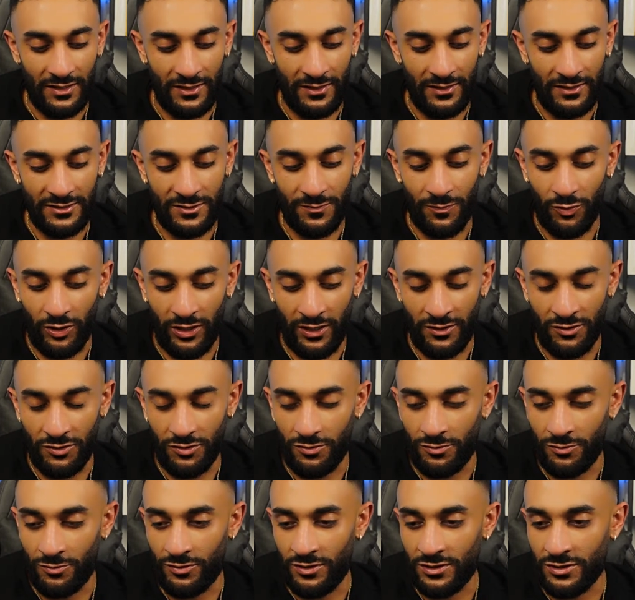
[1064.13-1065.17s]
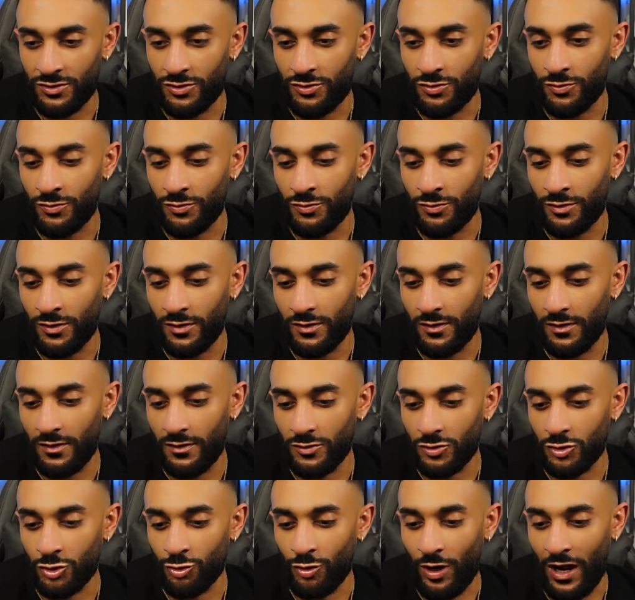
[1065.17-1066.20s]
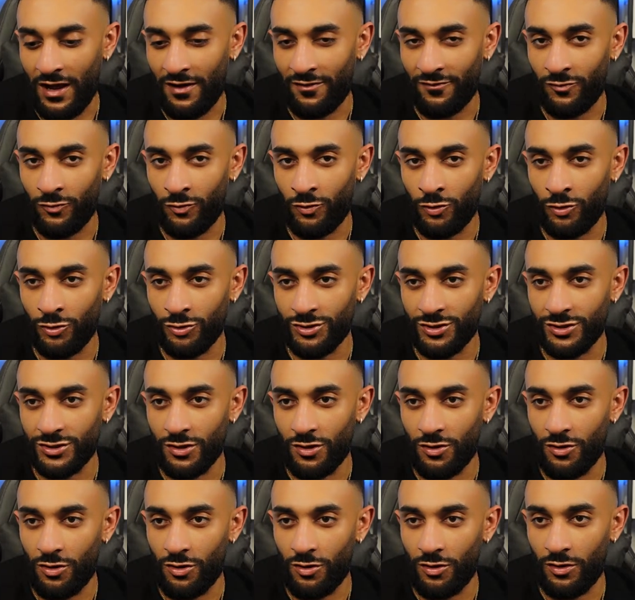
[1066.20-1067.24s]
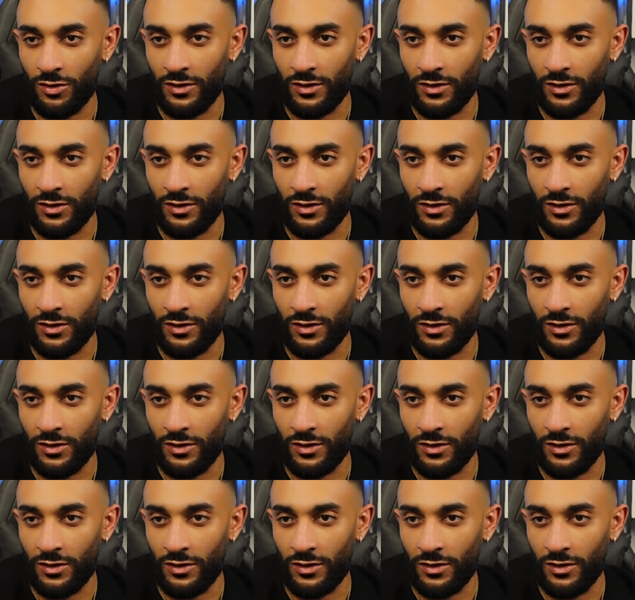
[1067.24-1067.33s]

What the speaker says: It's brand new. This dude travels.